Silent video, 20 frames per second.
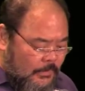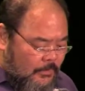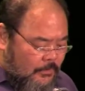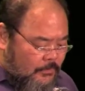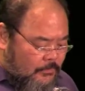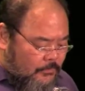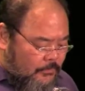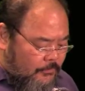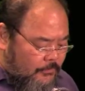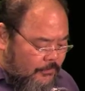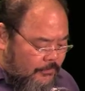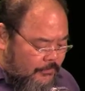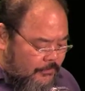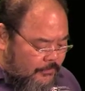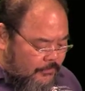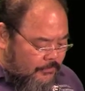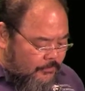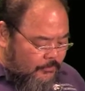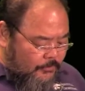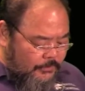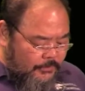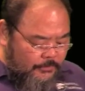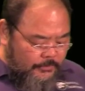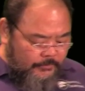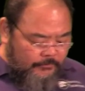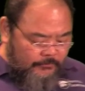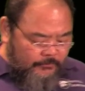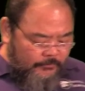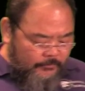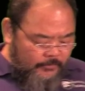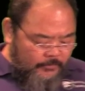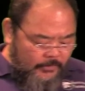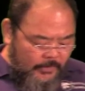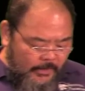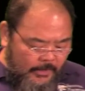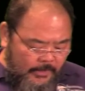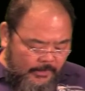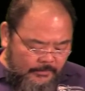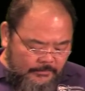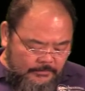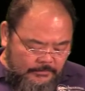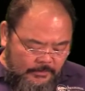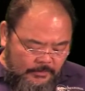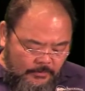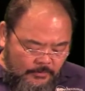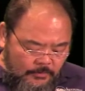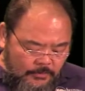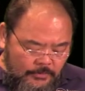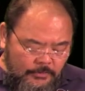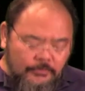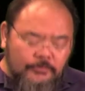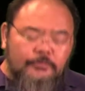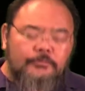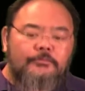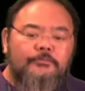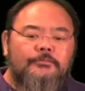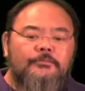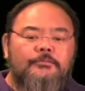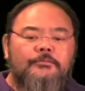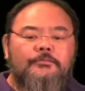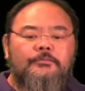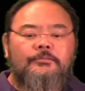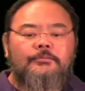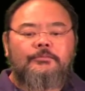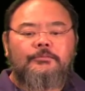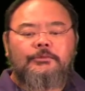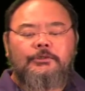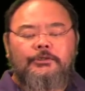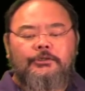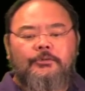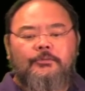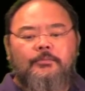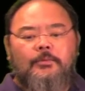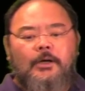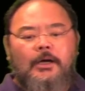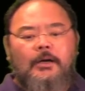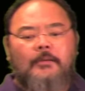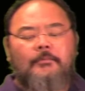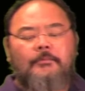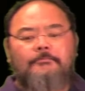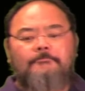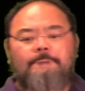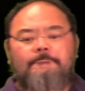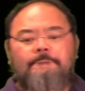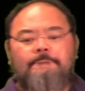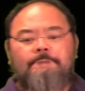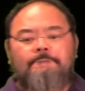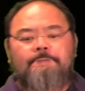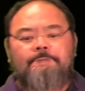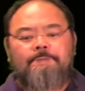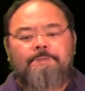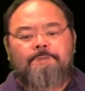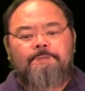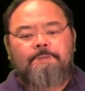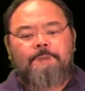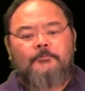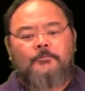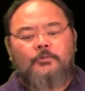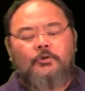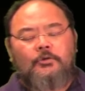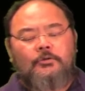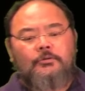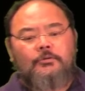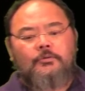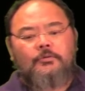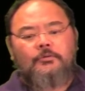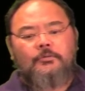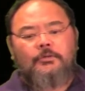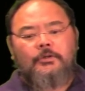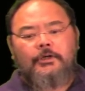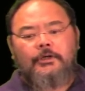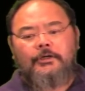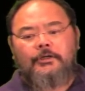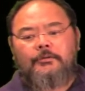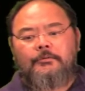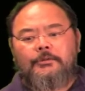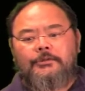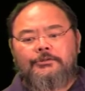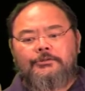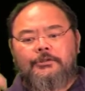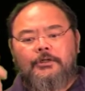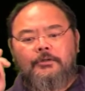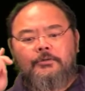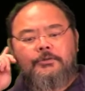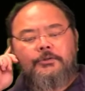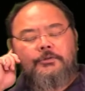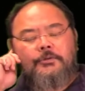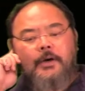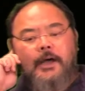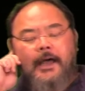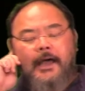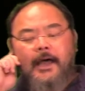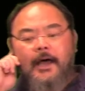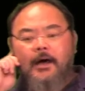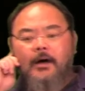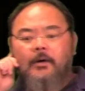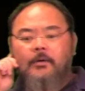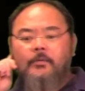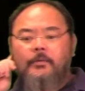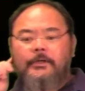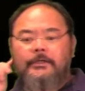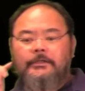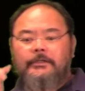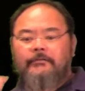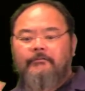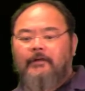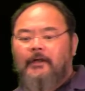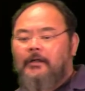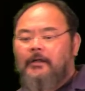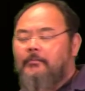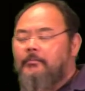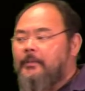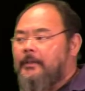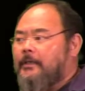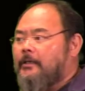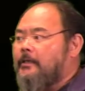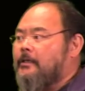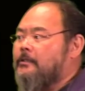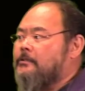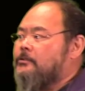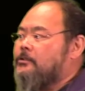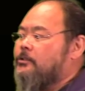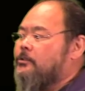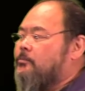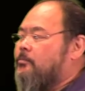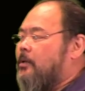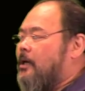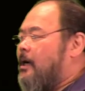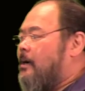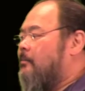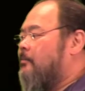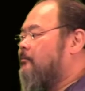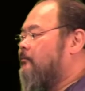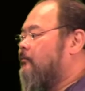So this is what we refer as our do problem. So here we show you how we're developing a do problem